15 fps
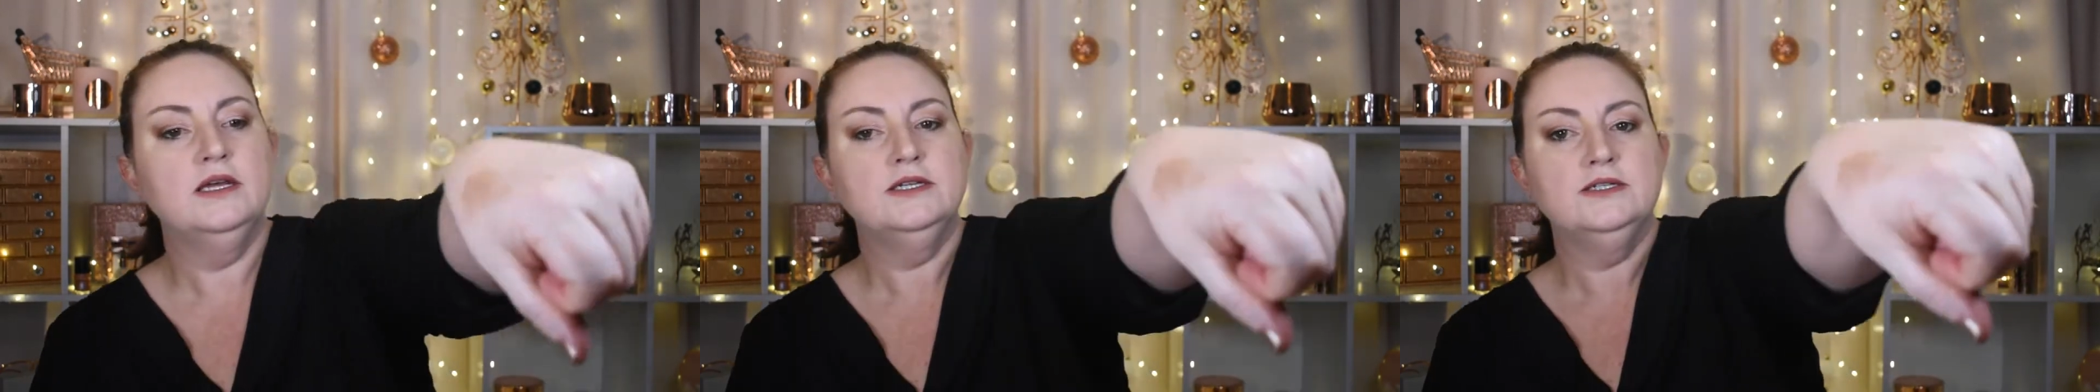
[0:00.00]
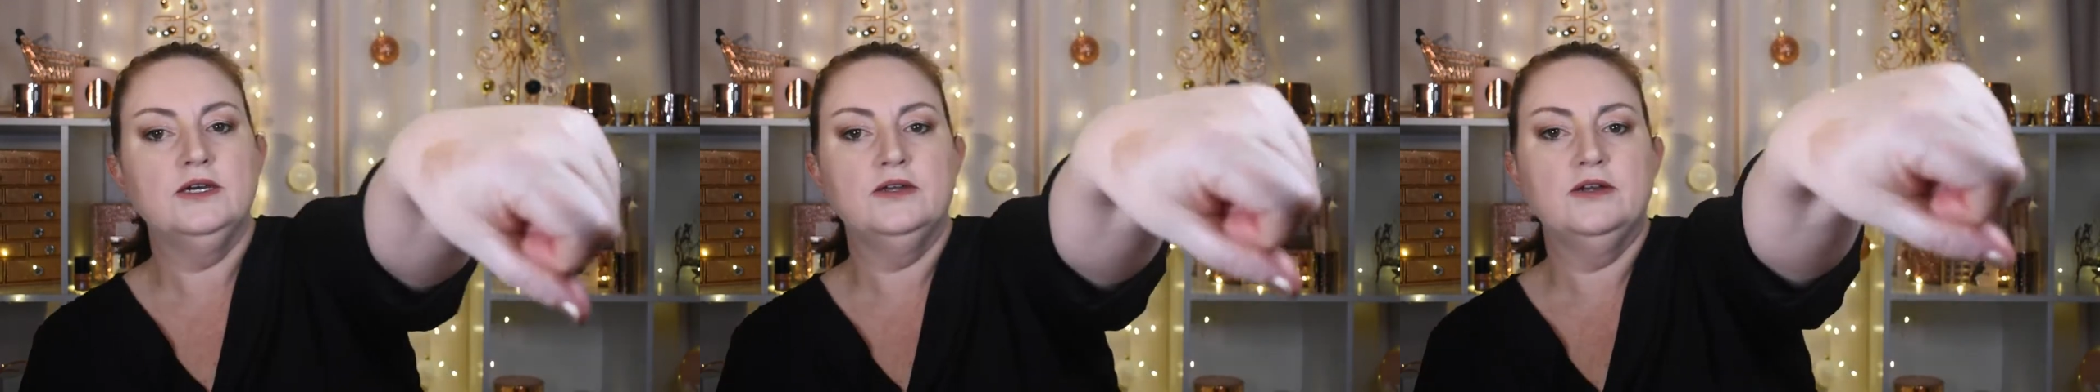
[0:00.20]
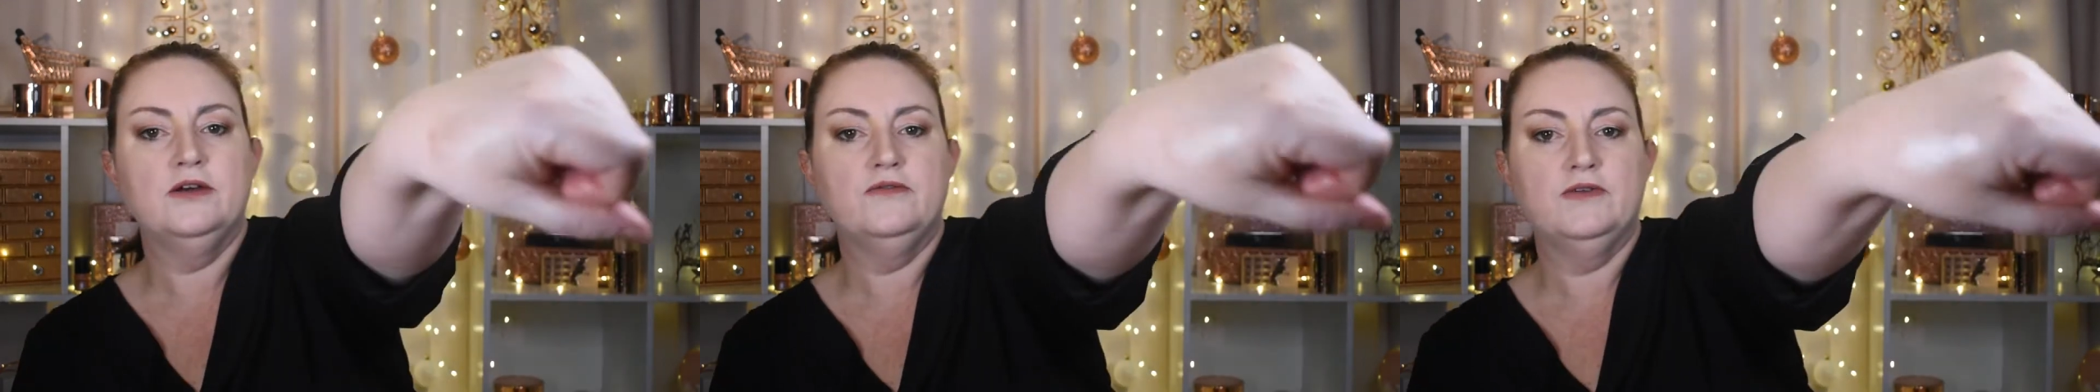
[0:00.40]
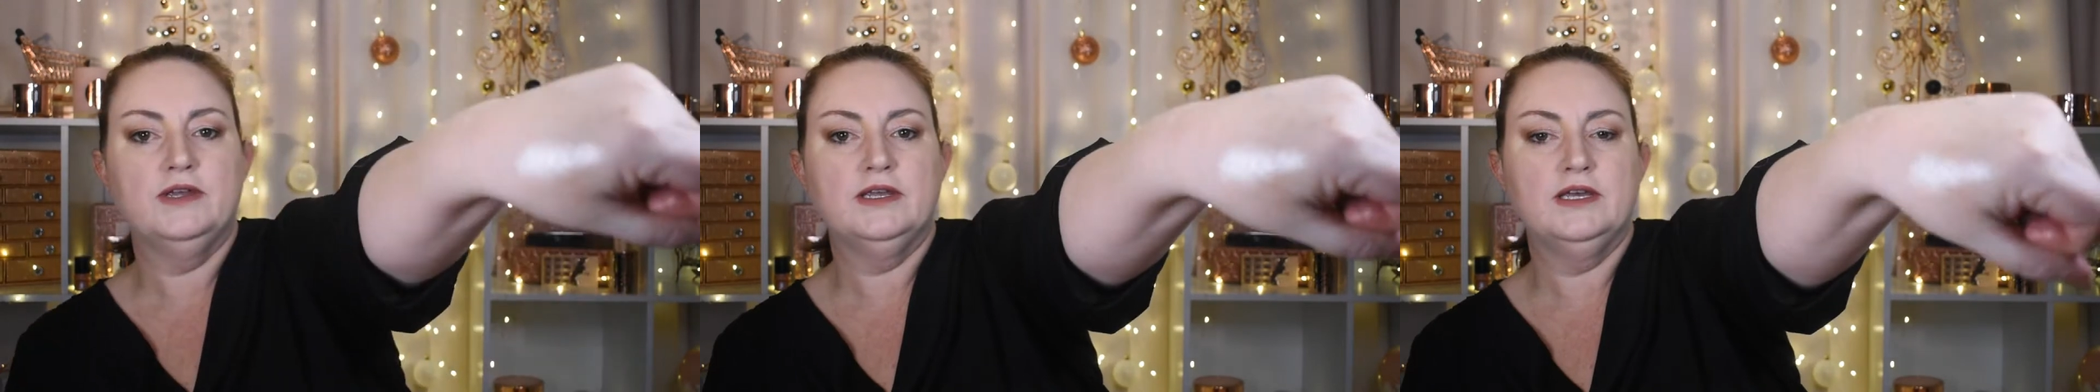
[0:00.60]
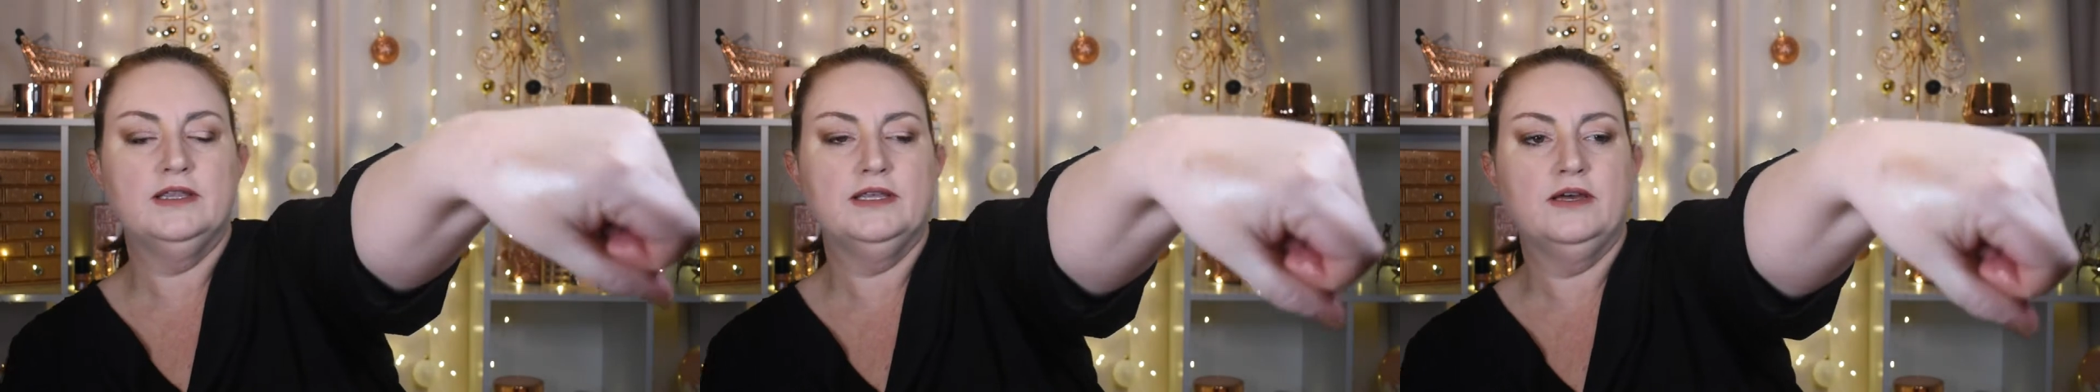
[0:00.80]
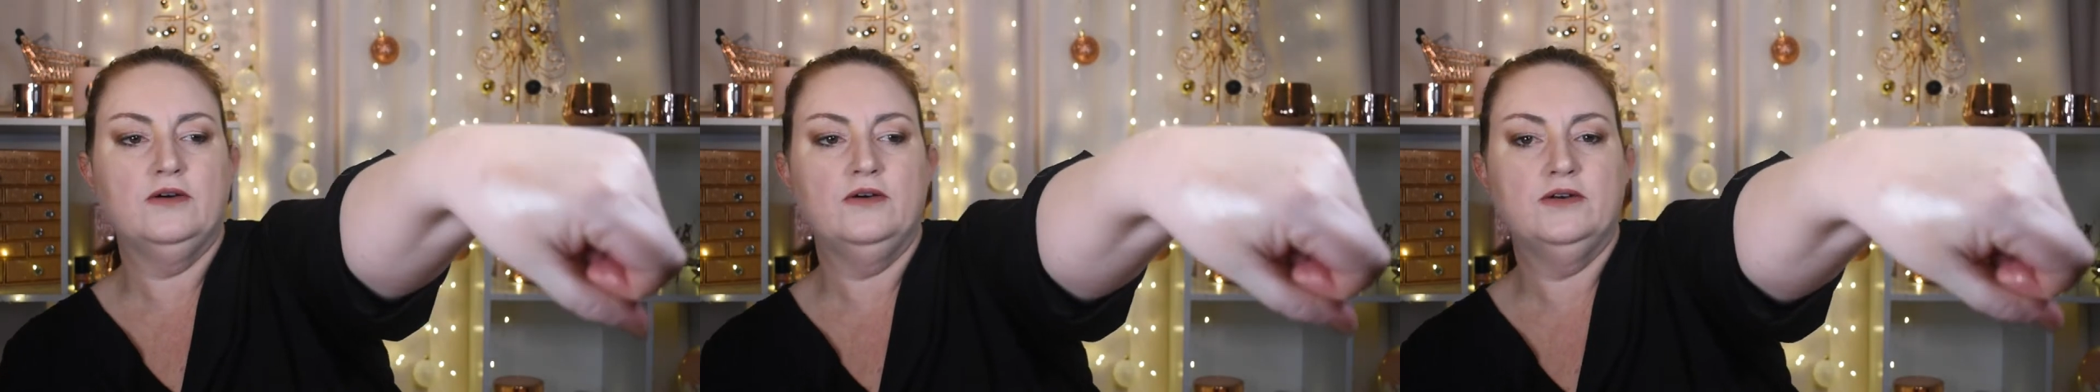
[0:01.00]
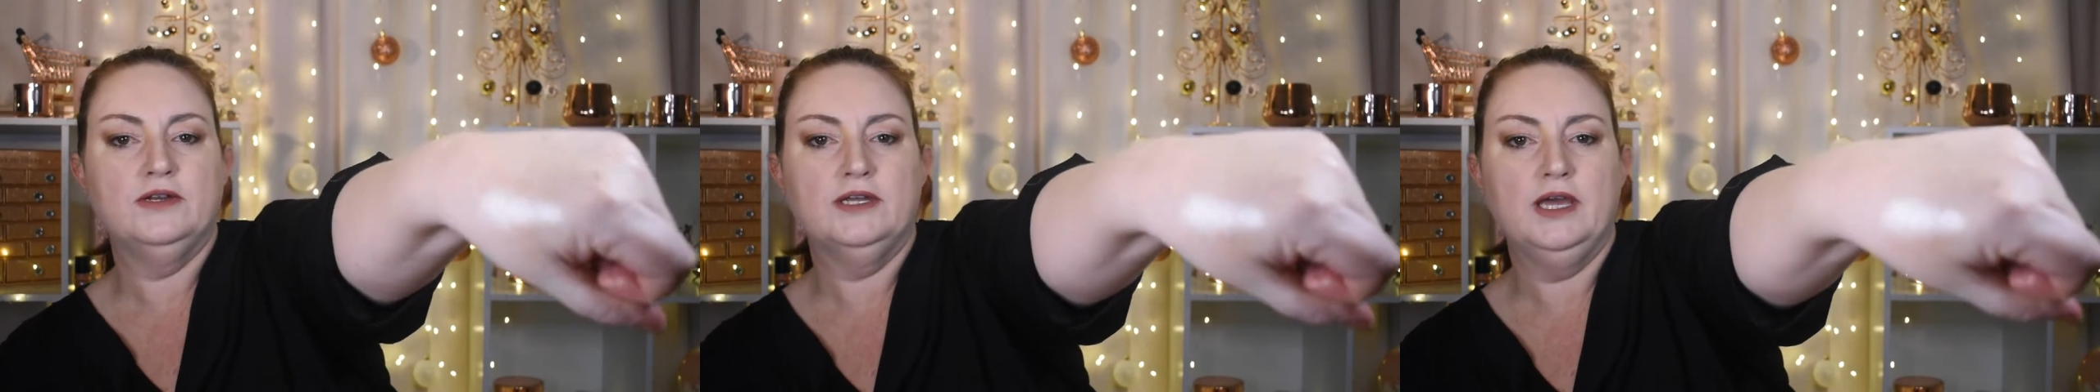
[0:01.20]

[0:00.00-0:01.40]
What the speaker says: Don't know if we can get that on